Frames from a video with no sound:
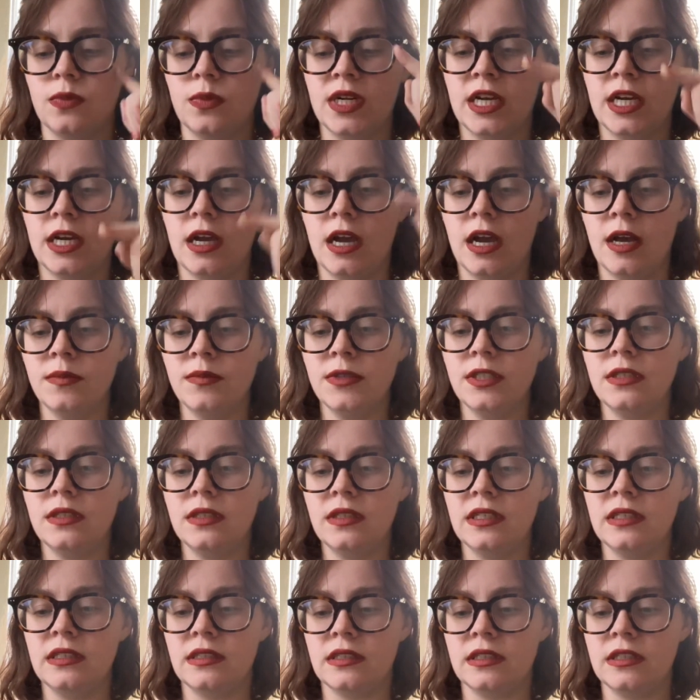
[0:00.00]
when it comes to
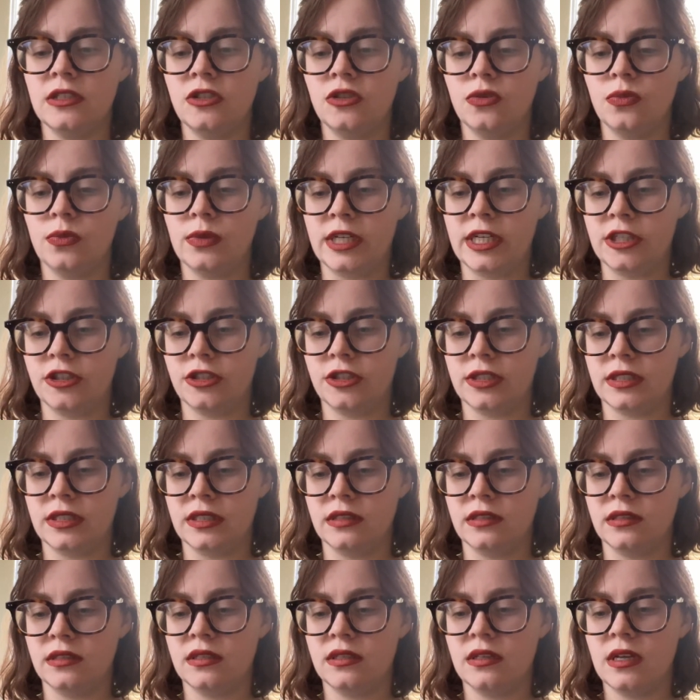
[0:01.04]
these
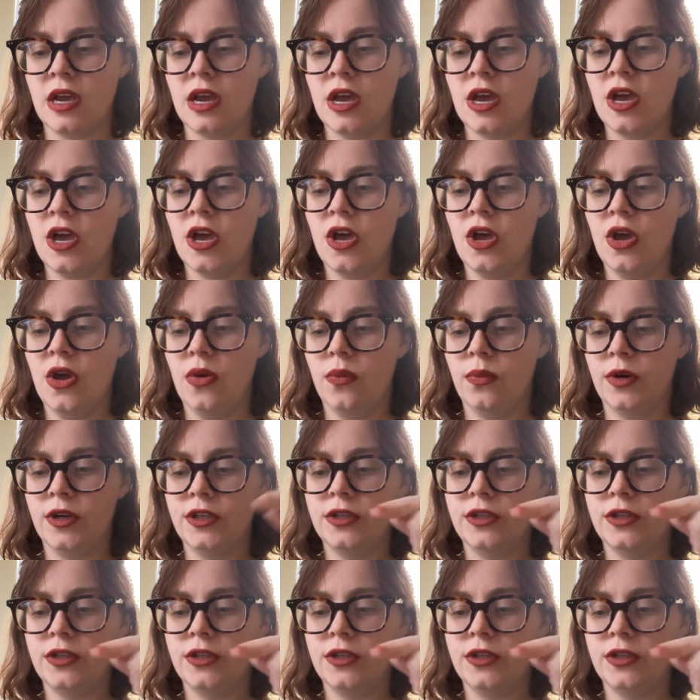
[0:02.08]
situations where